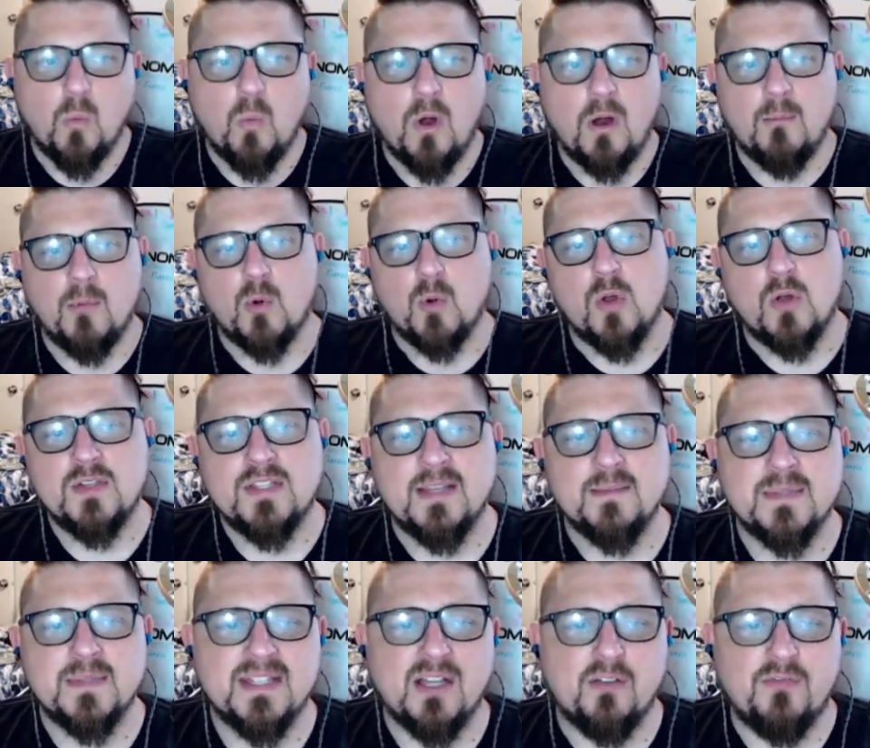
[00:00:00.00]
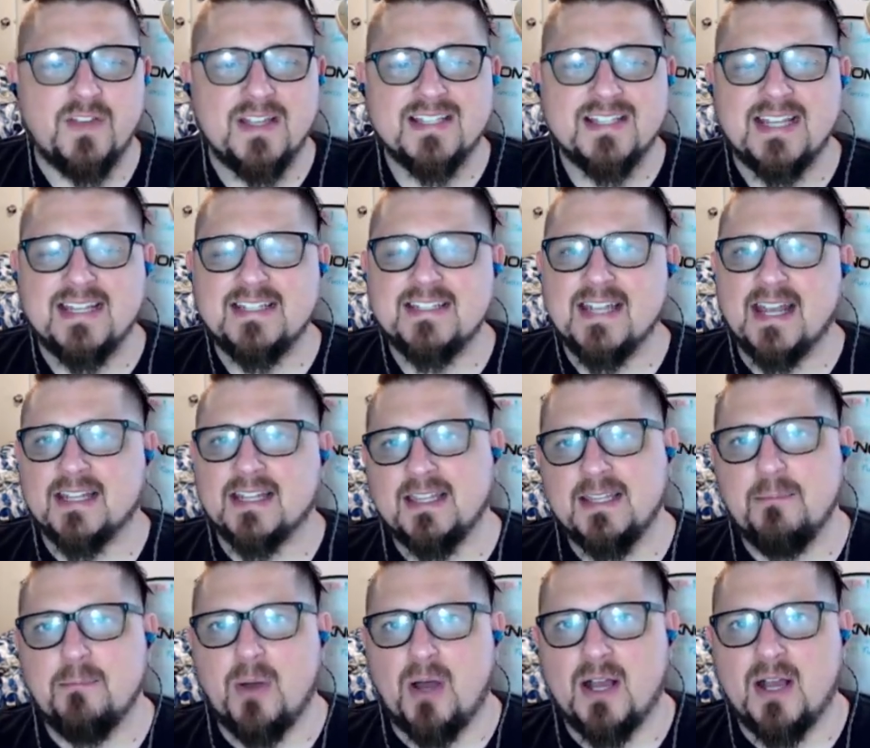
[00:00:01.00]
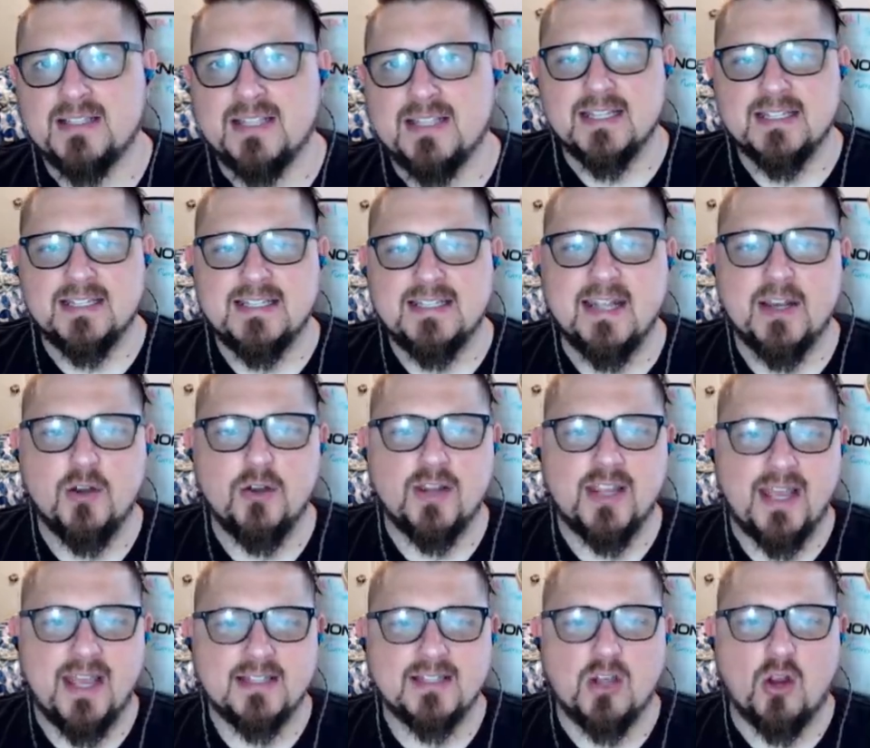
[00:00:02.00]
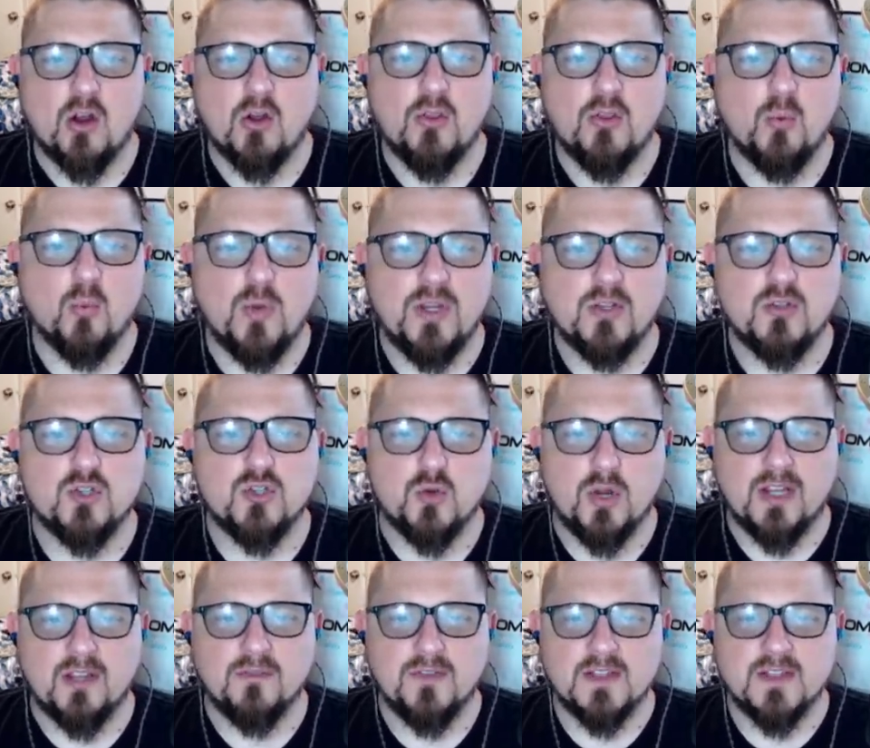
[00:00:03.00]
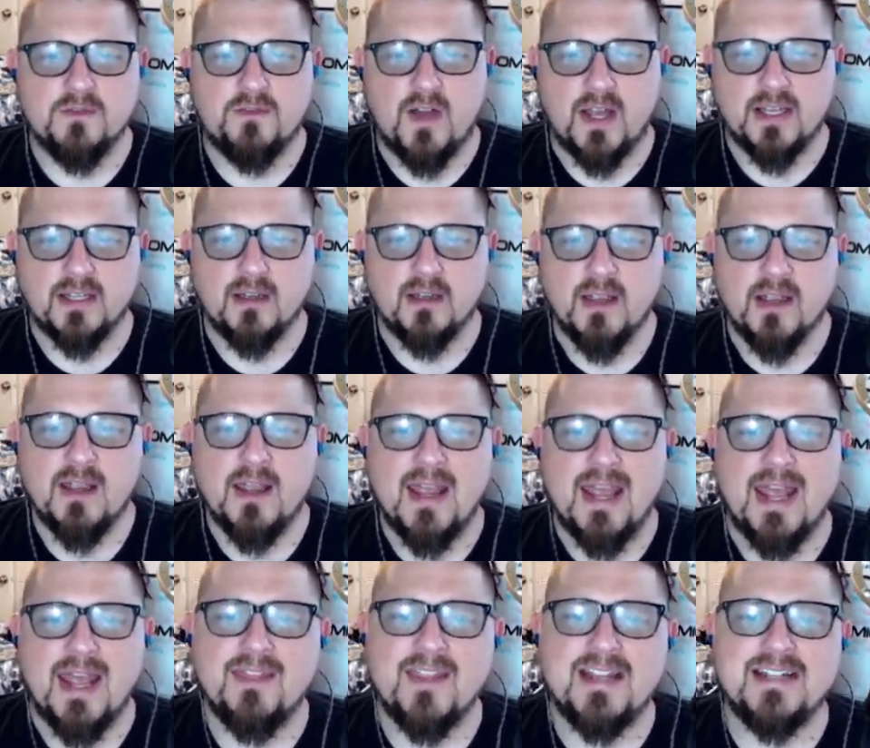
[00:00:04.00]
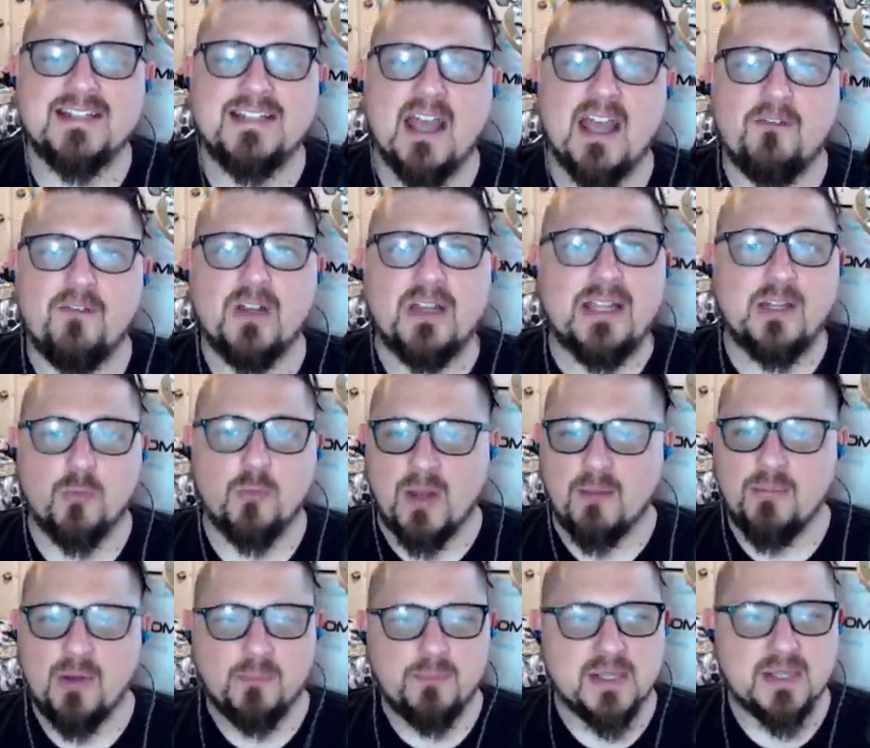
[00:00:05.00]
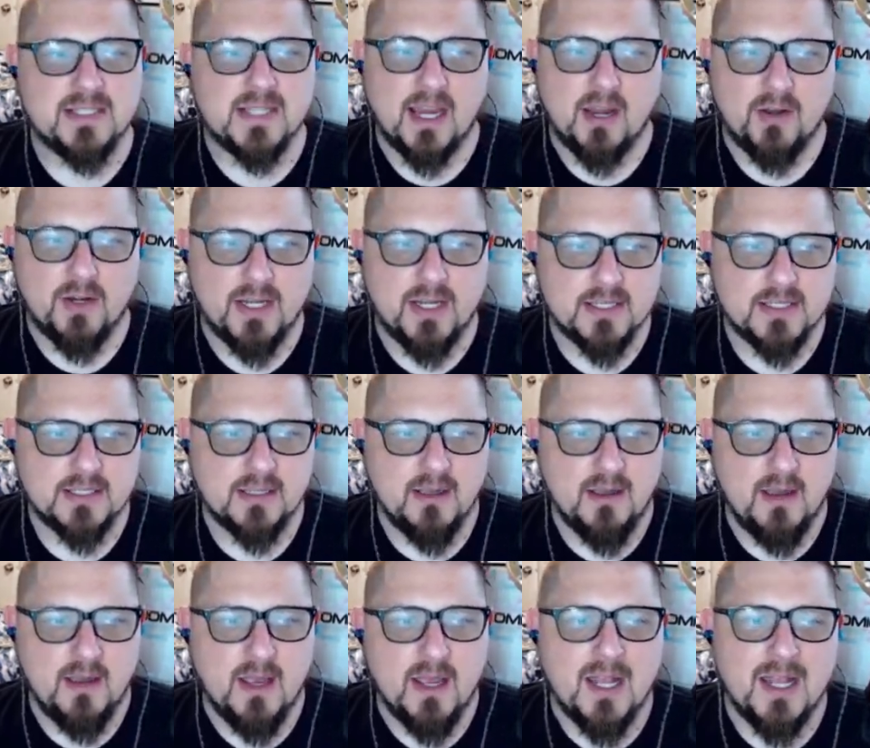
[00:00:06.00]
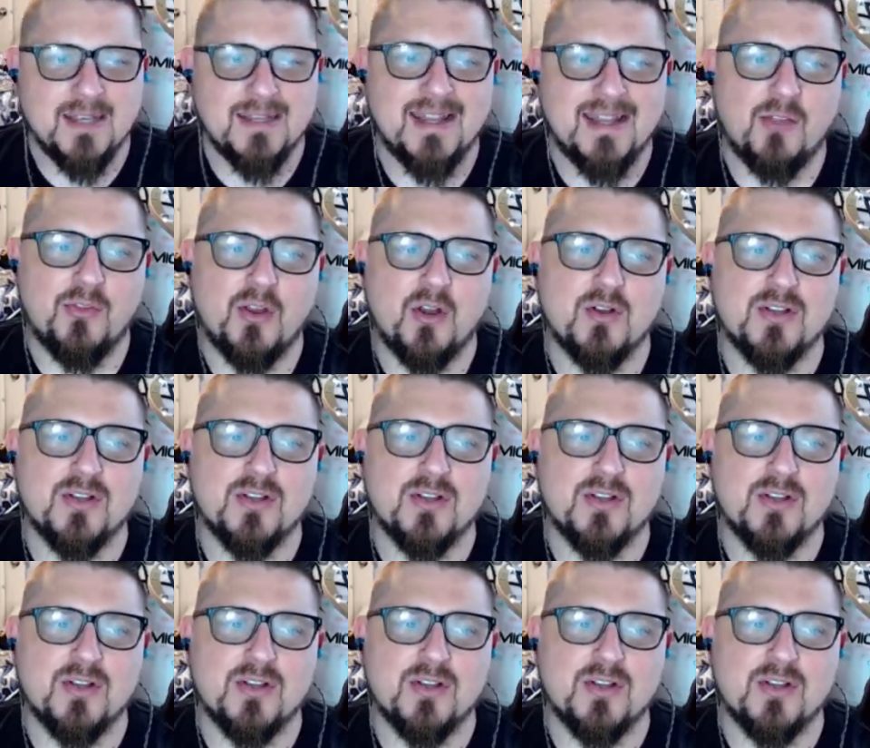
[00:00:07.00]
While Morose himself is a deadly boss, dinner guests are the real trick of this fight, and they definitely ramp up the scariness. Now there are